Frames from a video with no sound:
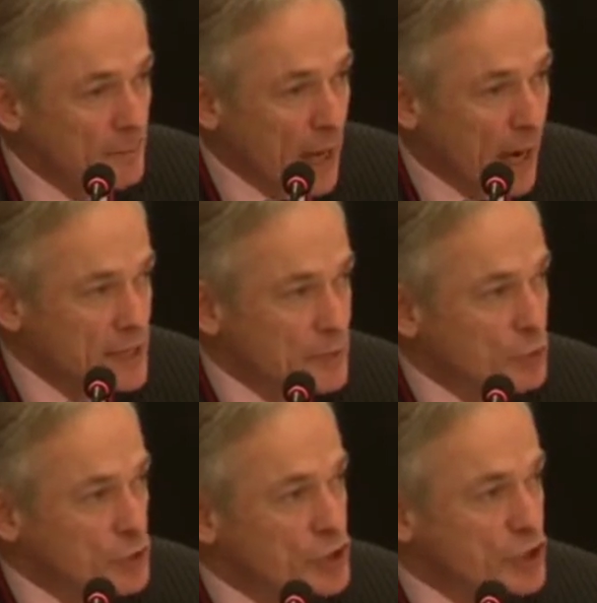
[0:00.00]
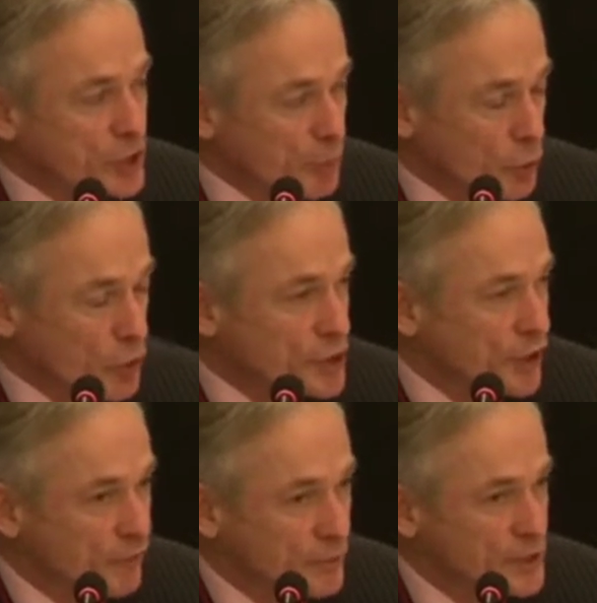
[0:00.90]
I suppose, support
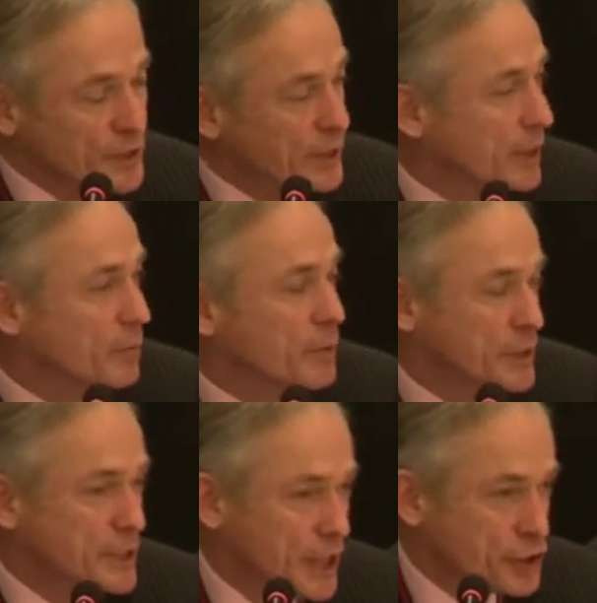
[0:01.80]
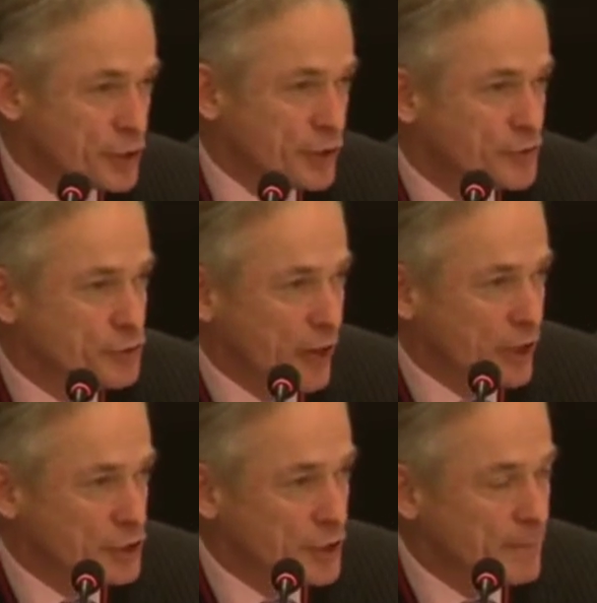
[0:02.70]
government in the implementation of
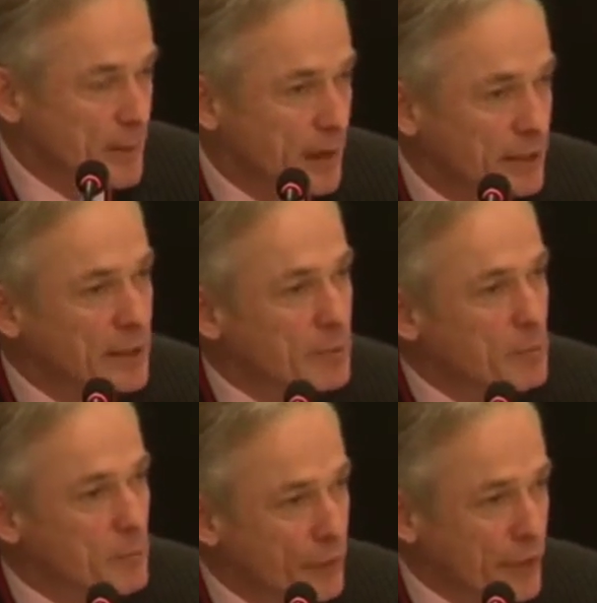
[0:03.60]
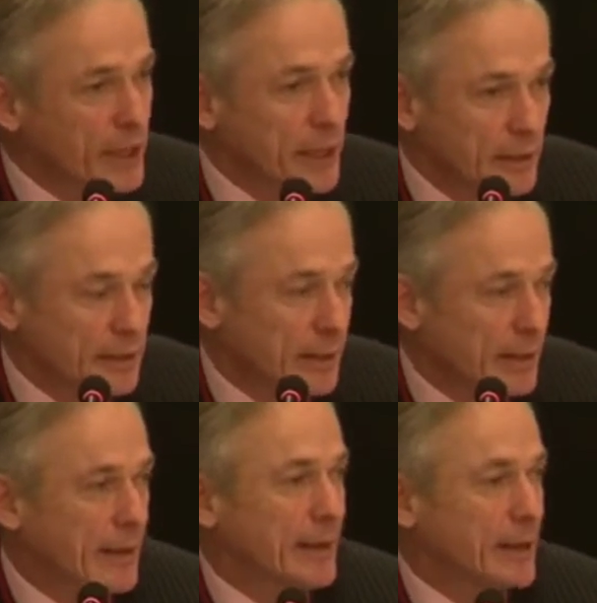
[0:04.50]
strategy. I think bringing
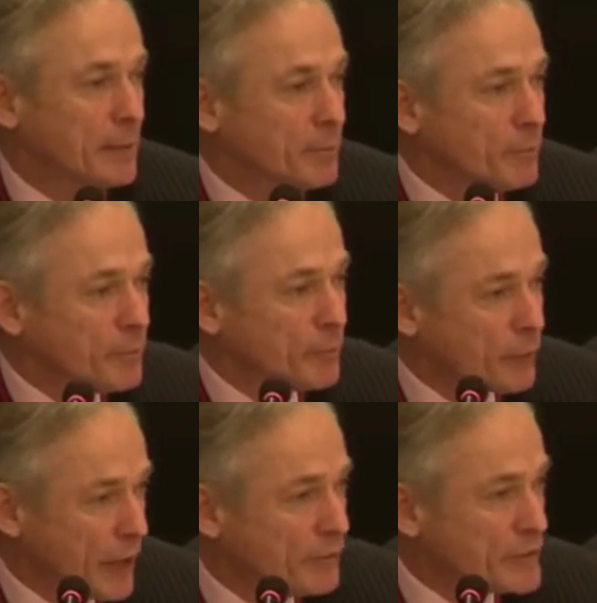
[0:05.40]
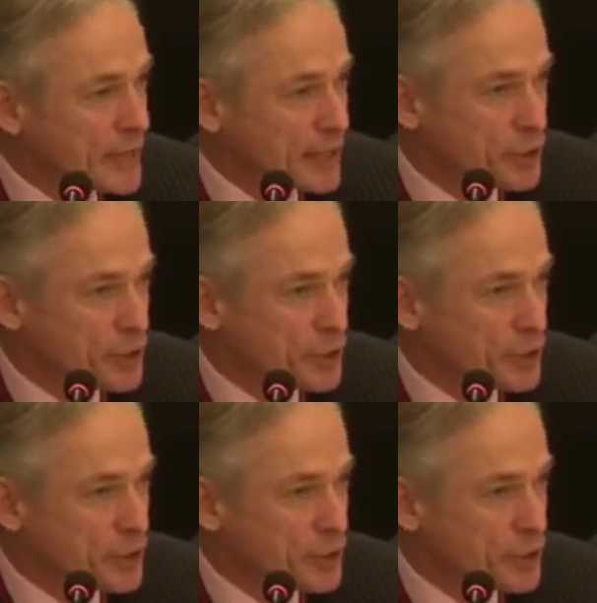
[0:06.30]
private sector